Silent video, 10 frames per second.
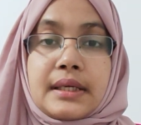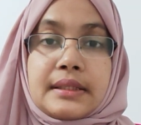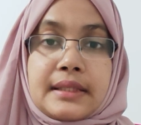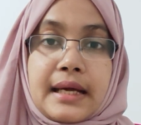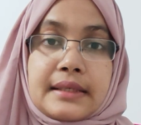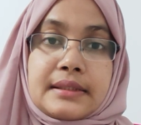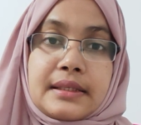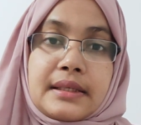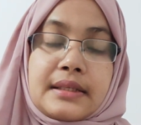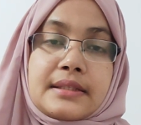In that
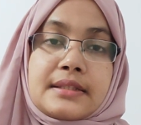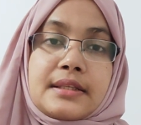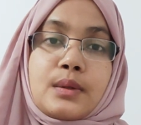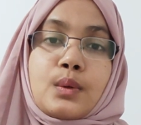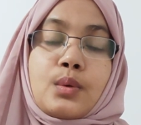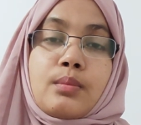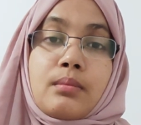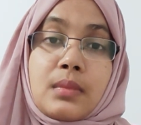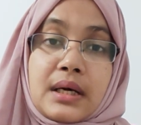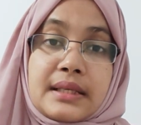case, you
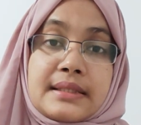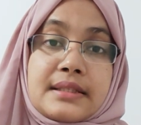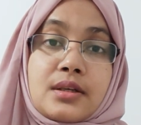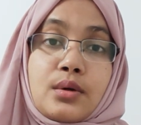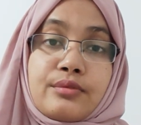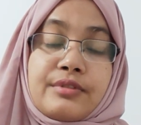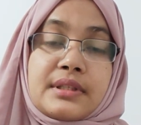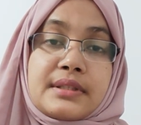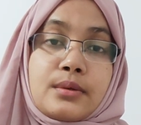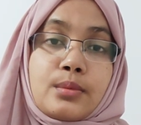must
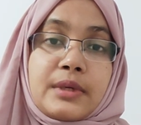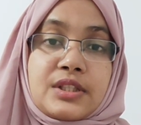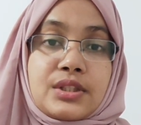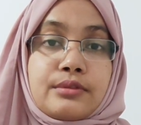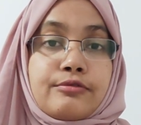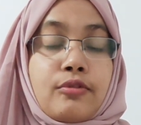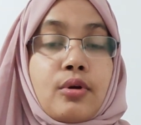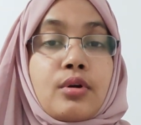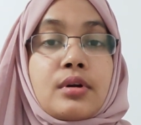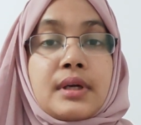convince your patient
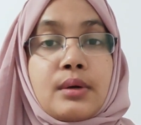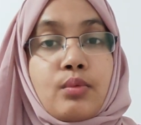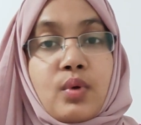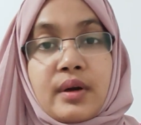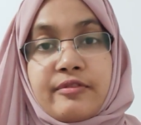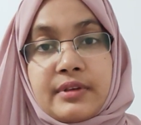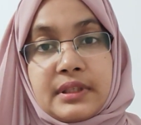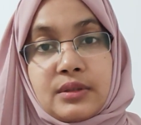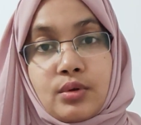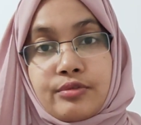for
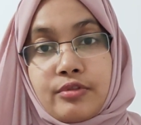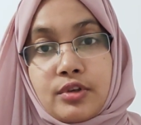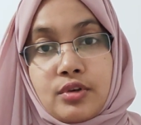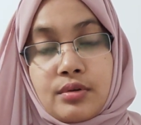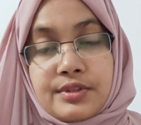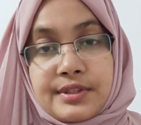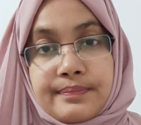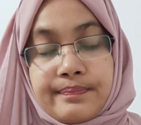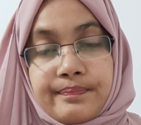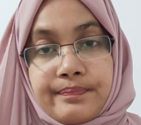warfarin, not for
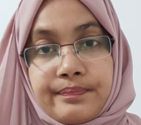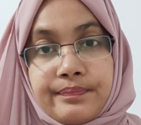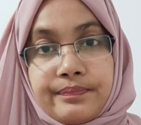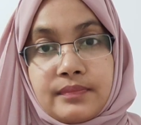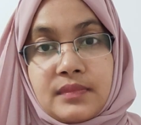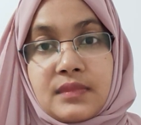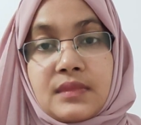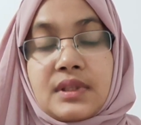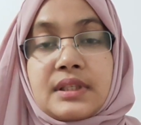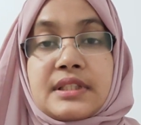dogs.
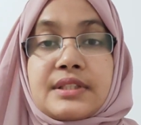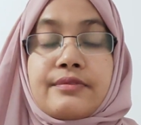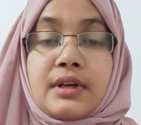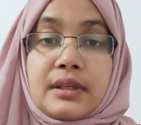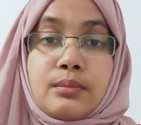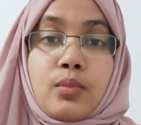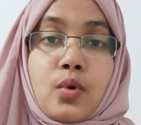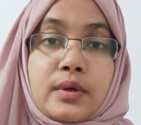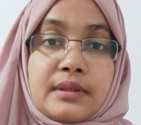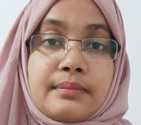It is very
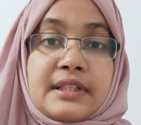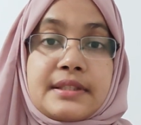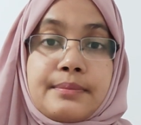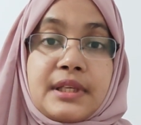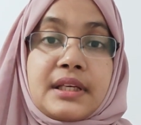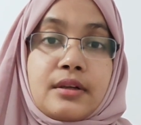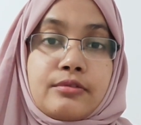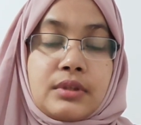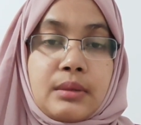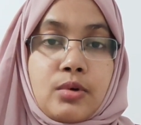important. Please be
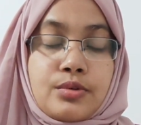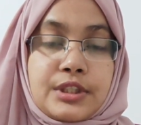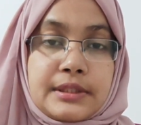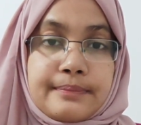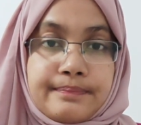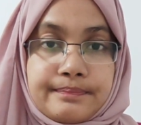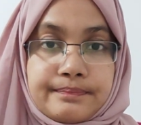careful about it.